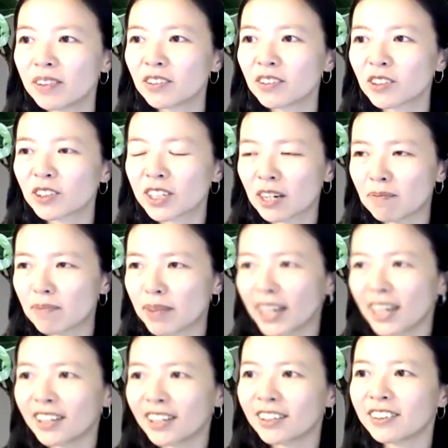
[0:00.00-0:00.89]

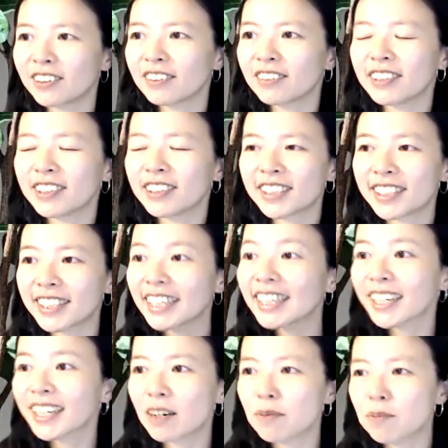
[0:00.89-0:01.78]
somehow
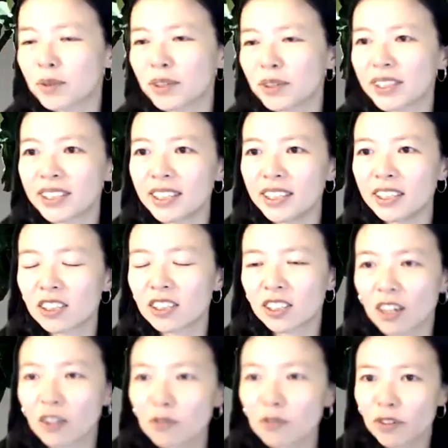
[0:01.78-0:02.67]
sync up with the
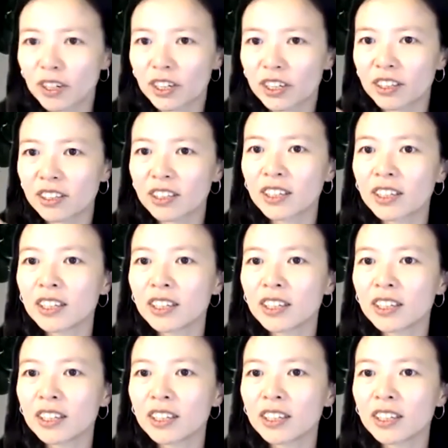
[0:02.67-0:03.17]
software